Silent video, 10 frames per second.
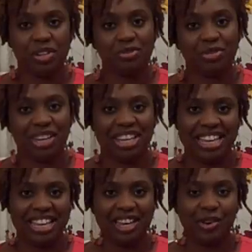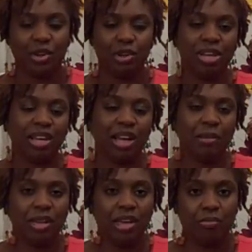or when you forget, or you
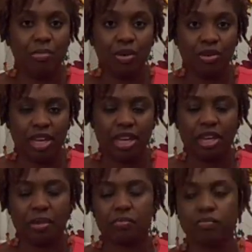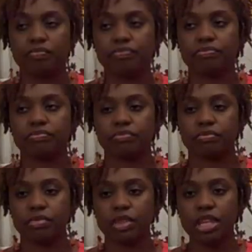become unmotivated.
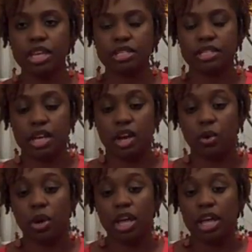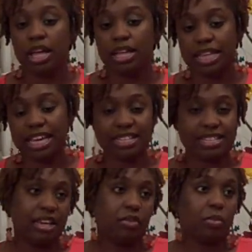So, like I
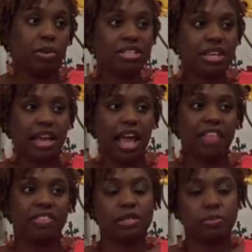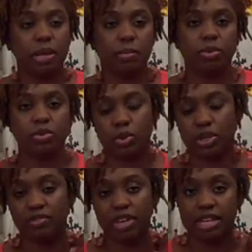said, once I got these people
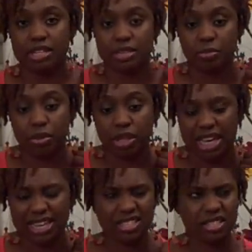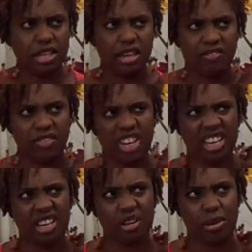sort of into place, did I
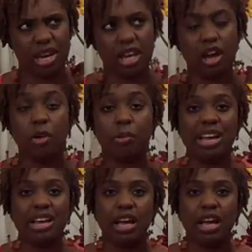forget anybody? Oh, my